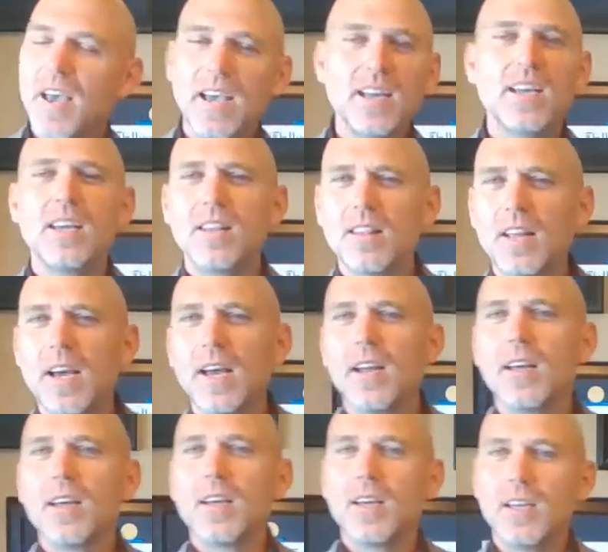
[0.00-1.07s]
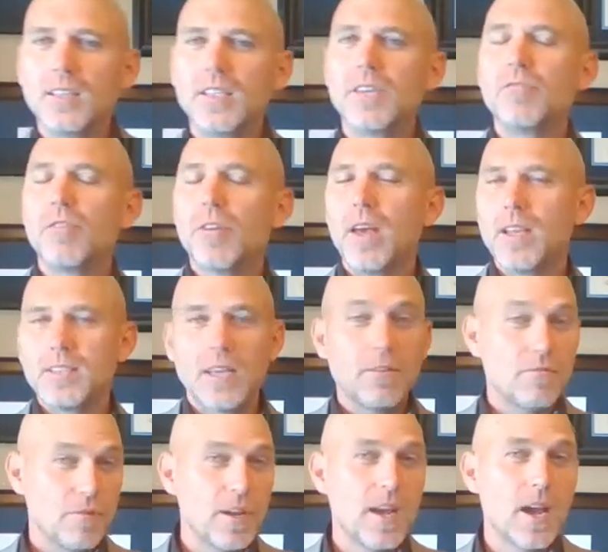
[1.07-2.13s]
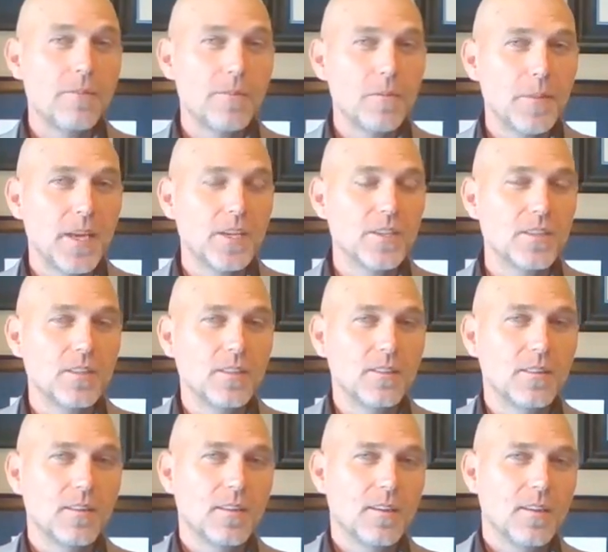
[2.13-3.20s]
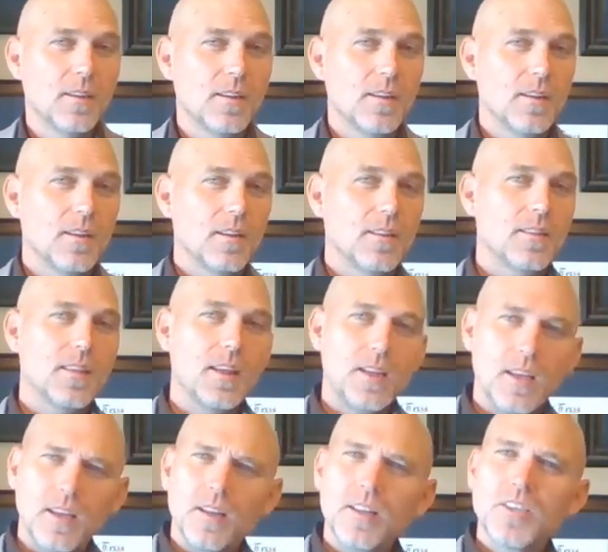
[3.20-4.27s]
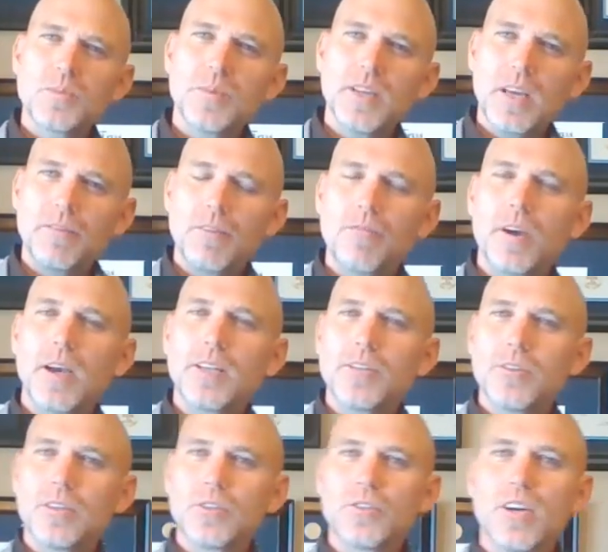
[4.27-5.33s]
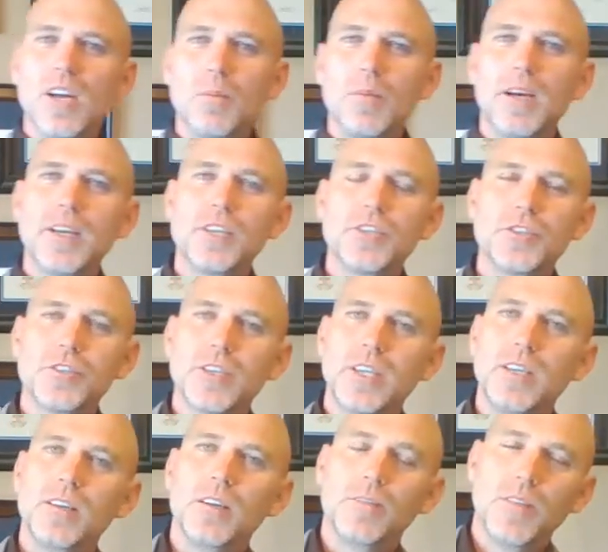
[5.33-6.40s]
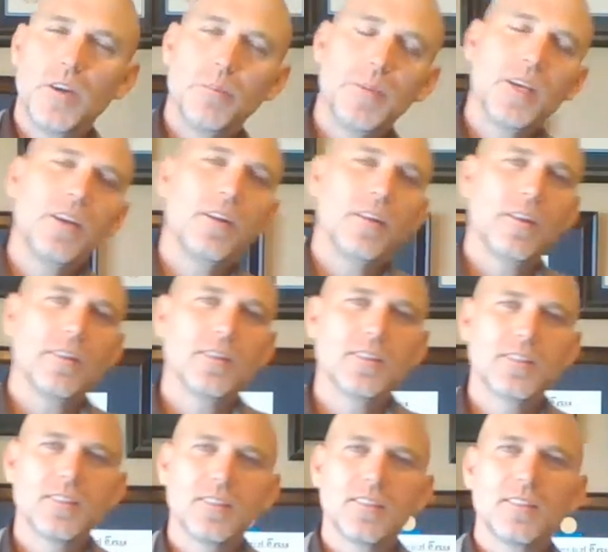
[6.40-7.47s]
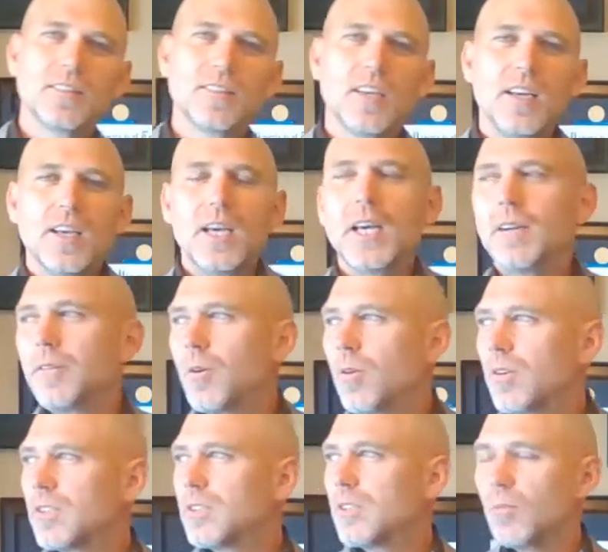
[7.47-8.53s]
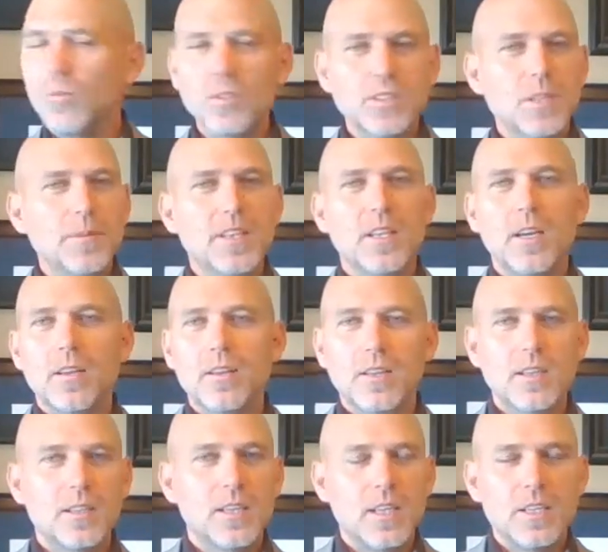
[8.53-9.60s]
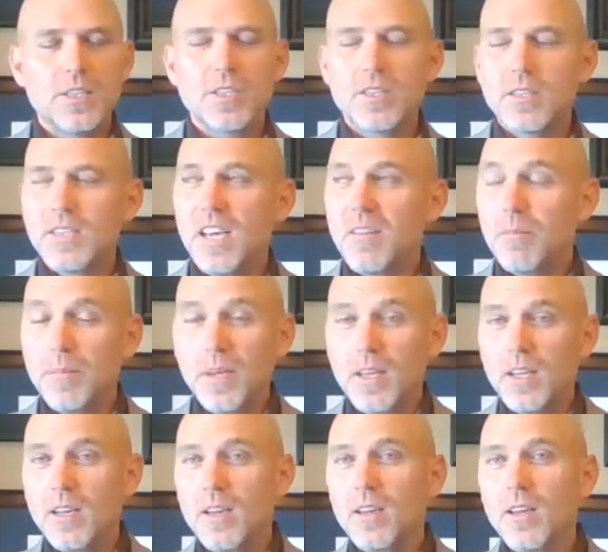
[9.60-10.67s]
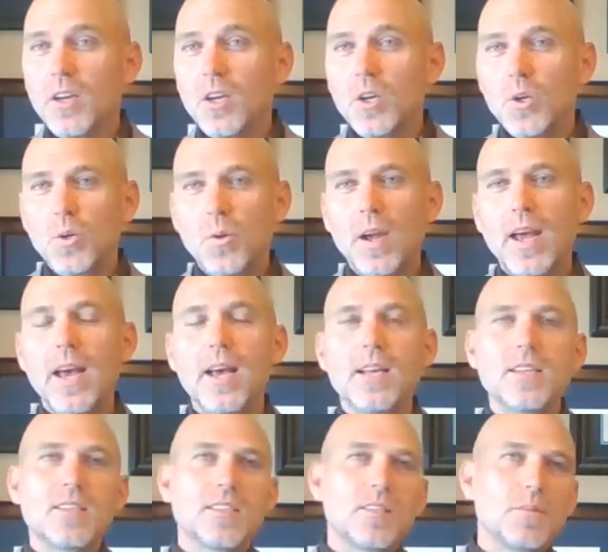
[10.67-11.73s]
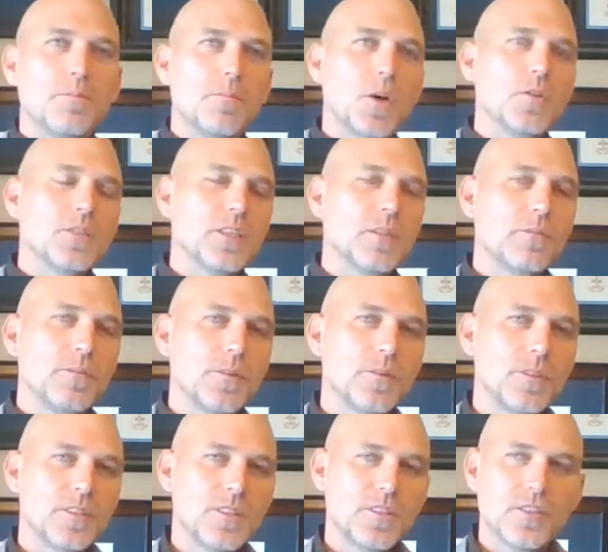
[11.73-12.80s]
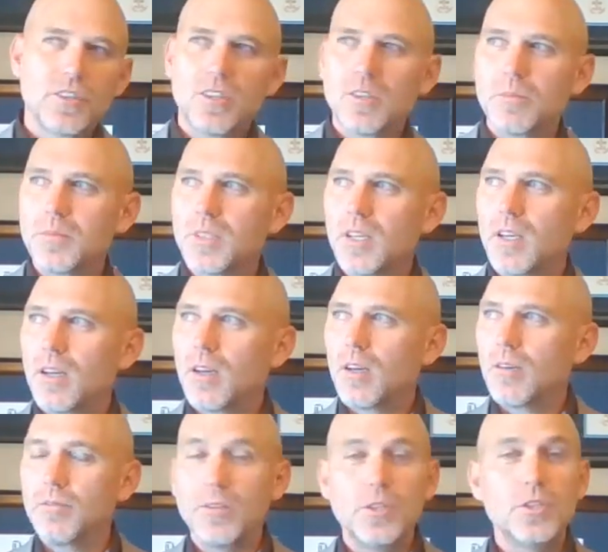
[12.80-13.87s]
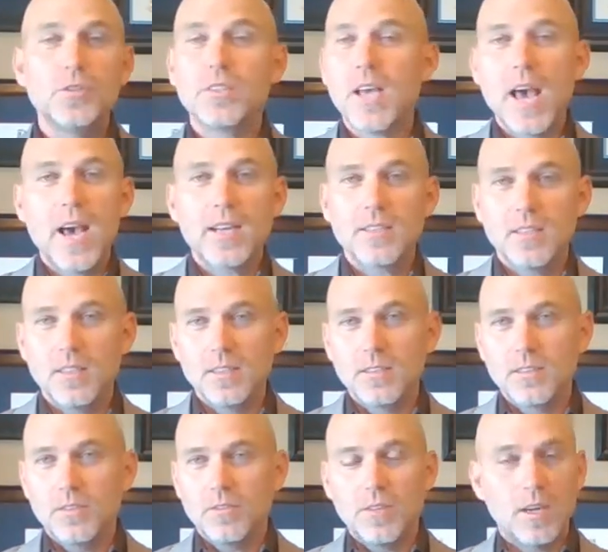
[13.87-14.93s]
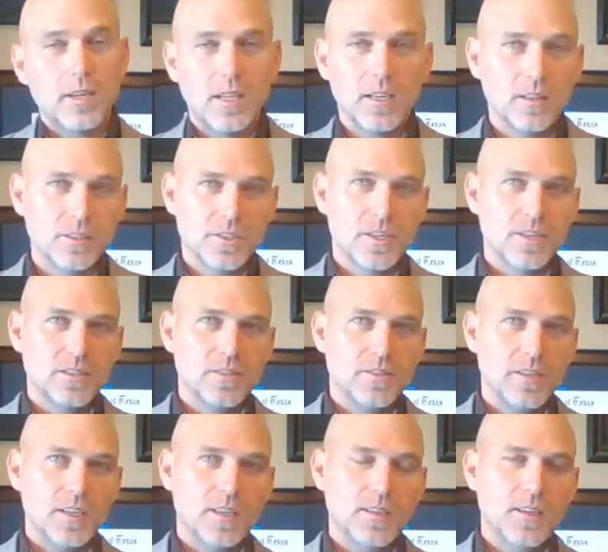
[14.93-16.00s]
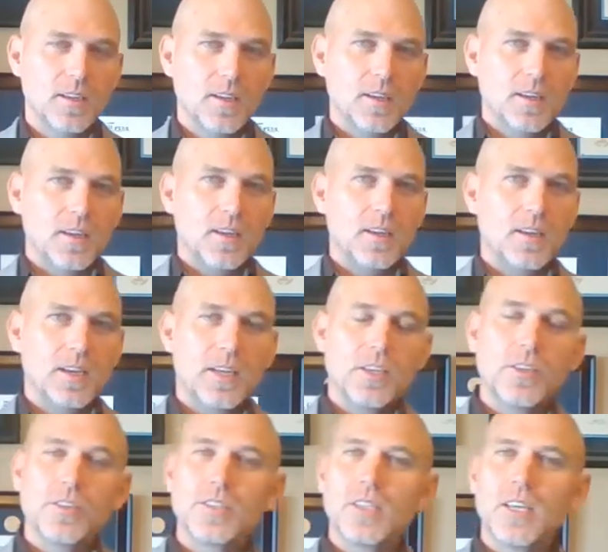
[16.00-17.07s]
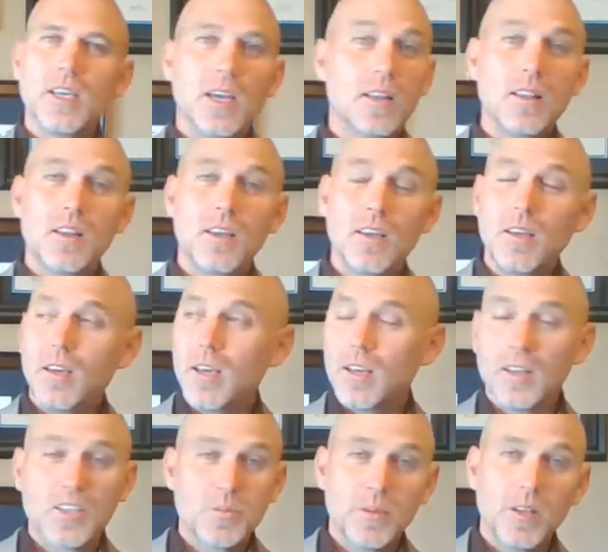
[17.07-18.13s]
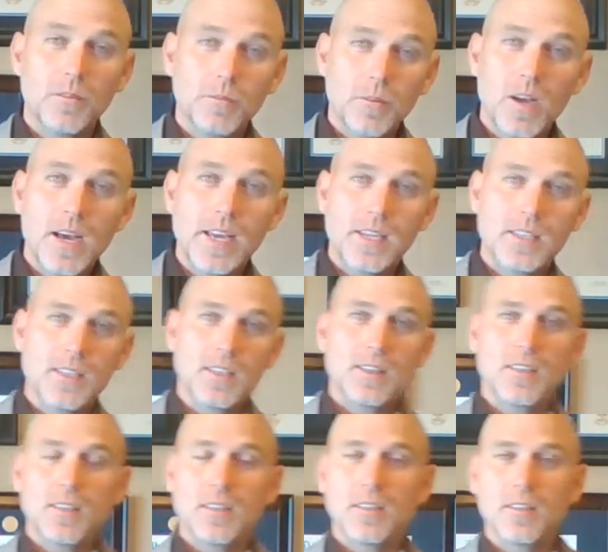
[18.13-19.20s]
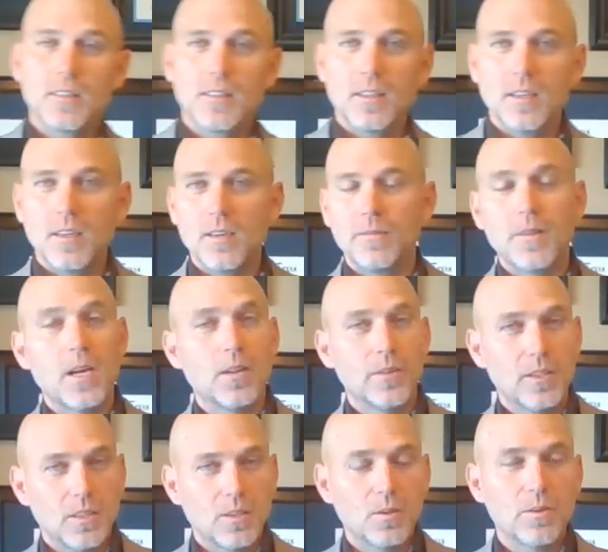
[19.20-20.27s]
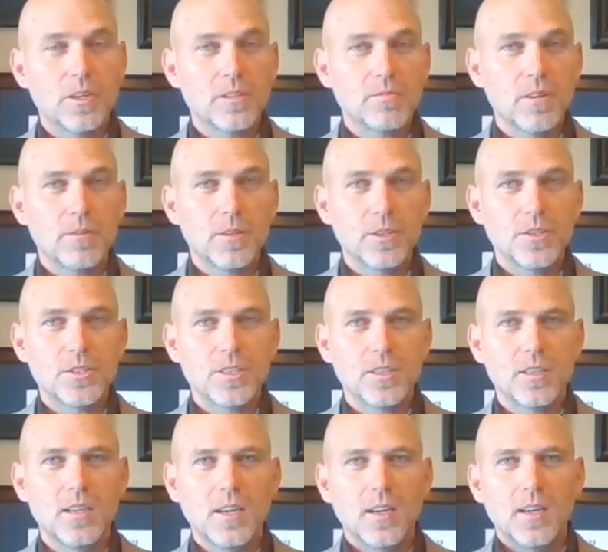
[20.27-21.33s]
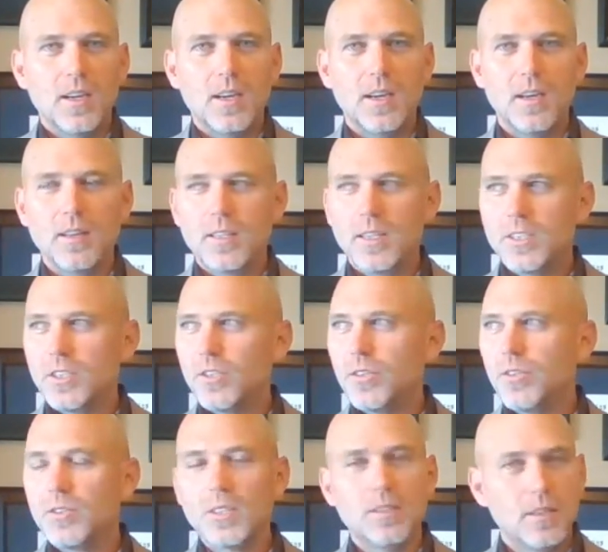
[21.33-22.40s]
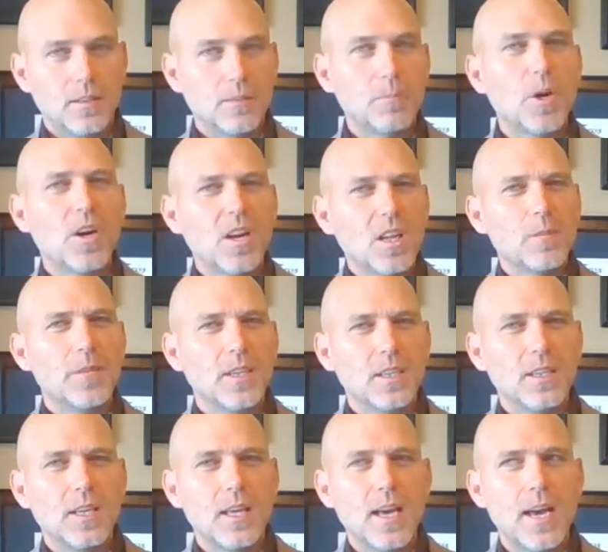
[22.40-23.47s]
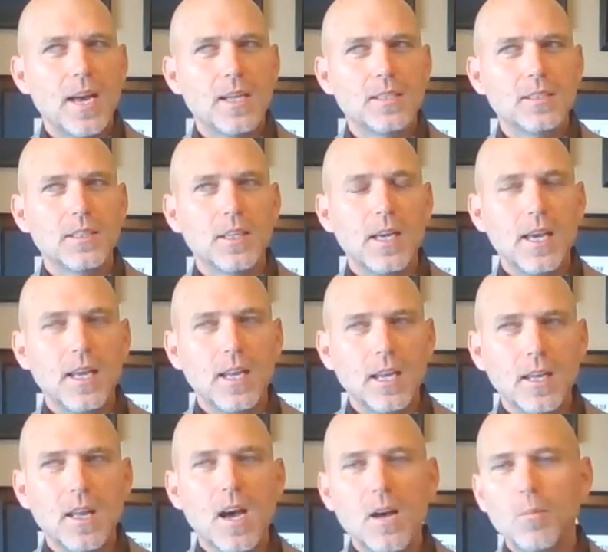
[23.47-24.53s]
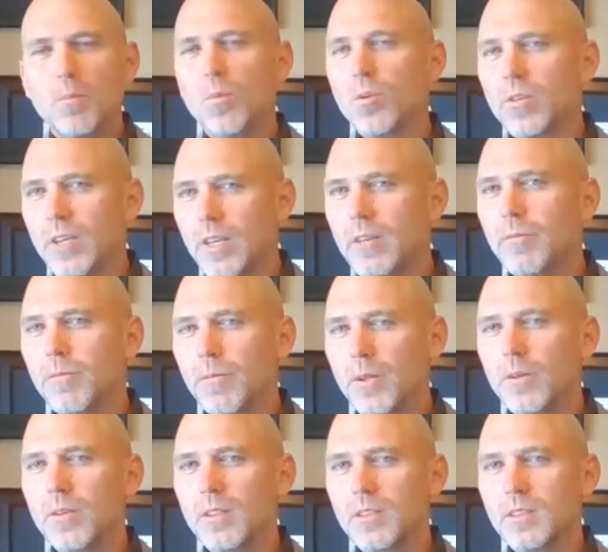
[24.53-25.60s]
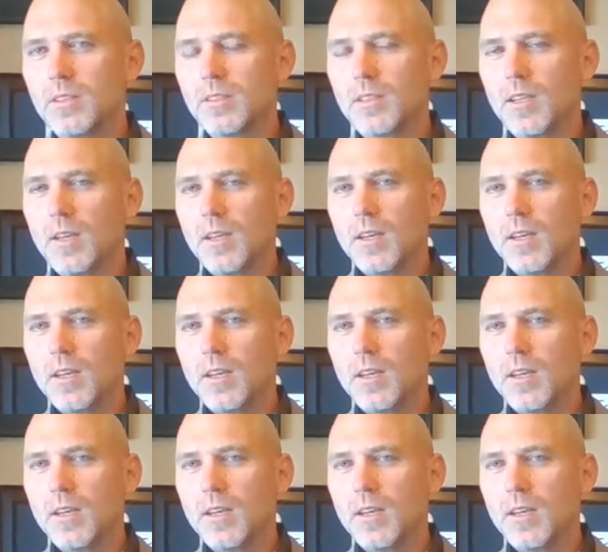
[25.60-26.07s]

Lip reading: And in that is a reaffirmation that Englishmen have a right to a trial by a jury of their peers. And of course, well, some of the other contentions have been who has the most influence in terms of new taxes throughout English history. And you see in the English Bill of Rights in the following the Glorious Revolution that Parliament has a lot more influence